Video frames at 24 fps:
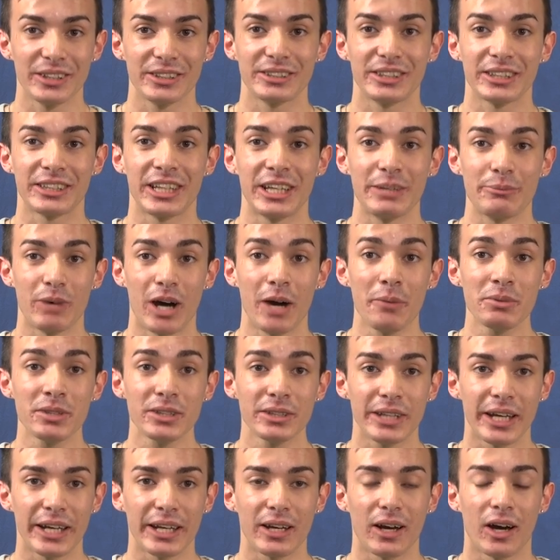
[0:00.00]
to keep up to
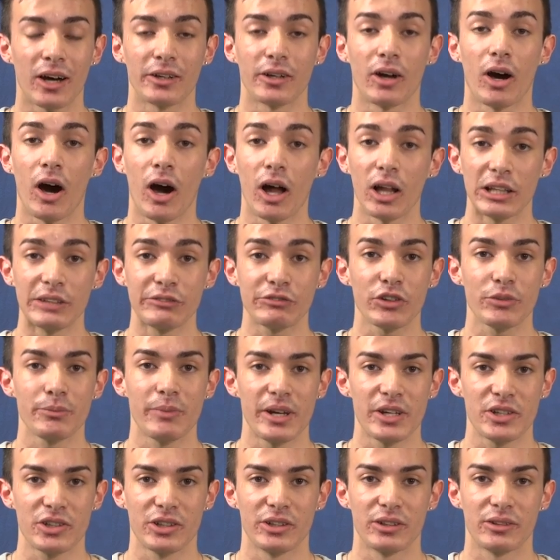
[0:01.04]
date on all
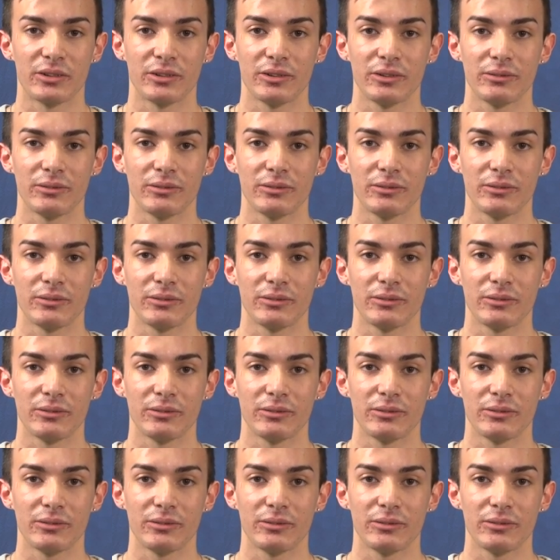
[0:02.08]
information.